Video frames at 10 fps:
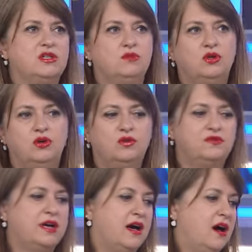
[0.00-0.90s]
to
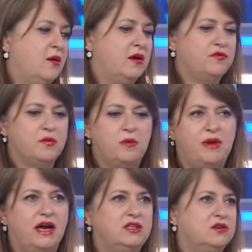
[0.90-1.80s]
move uh, from a
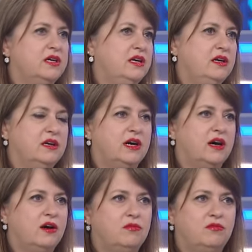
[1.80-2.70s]
binary
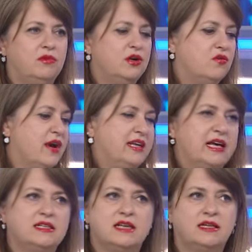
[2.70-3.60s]
uh,
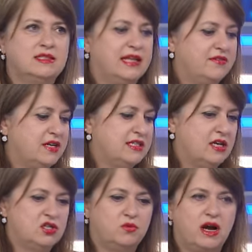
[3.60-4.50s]
right-hand side to left-hand
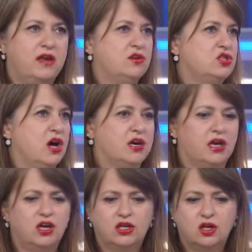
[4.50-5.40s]
side. So we're either
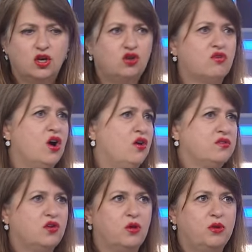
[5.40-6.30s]
talking
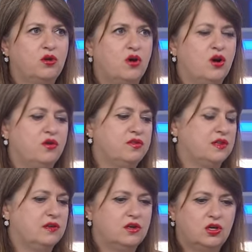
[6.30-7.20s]
growth, global growth,
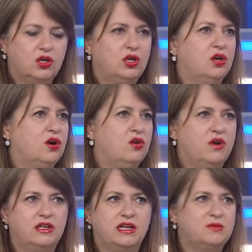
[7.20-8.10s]
and you know,
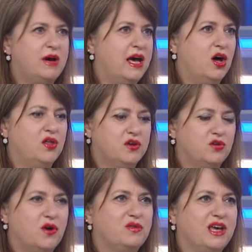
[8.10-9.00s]
and let's buy all the
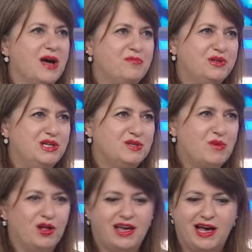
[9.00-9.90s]
growthy companies,
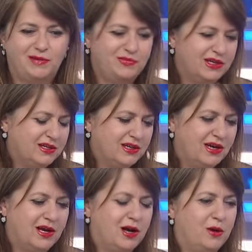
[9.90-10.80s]
small cap,
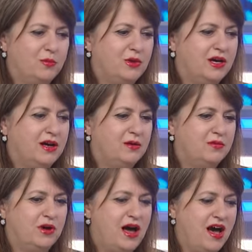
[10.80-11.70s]
um,
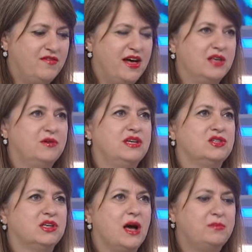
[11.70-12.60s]
um high
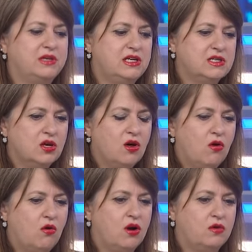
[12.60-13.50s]
valuation companies,
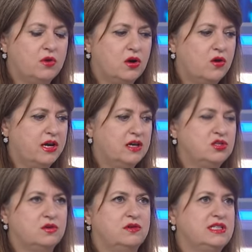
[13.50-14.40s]
or we're going
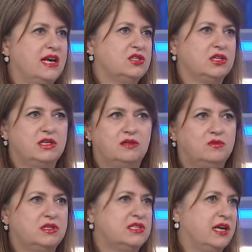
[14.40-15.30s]
into a recession and
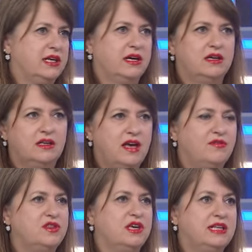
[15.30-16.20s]
we're selling
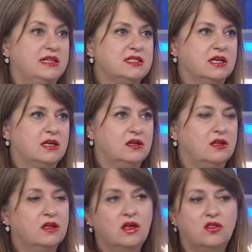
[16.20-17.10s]
everything that's cyclical.
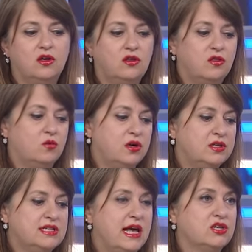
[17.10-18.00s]
Mm -hmm. The the
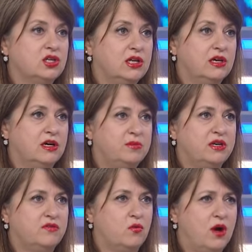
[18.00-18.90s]
world is actually a, a bit
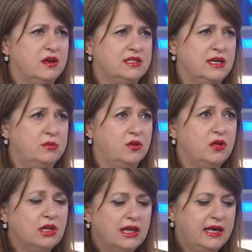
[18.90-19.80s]
of a water table,
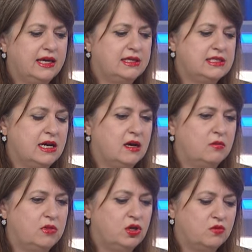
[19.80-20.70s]
and um,
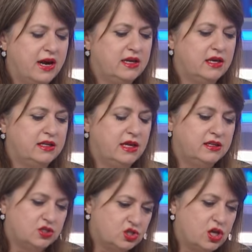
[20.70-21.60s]
you're right. And, and,
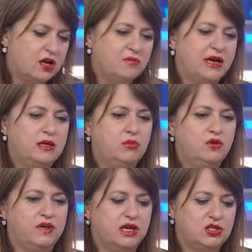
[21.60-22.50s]
there's a lot of money
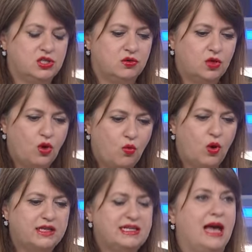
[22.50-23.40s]
moving into
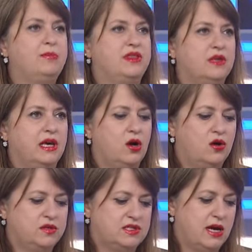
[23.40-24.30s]
one type of thing
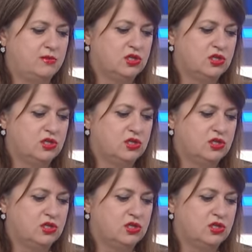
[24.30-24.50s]
all the time,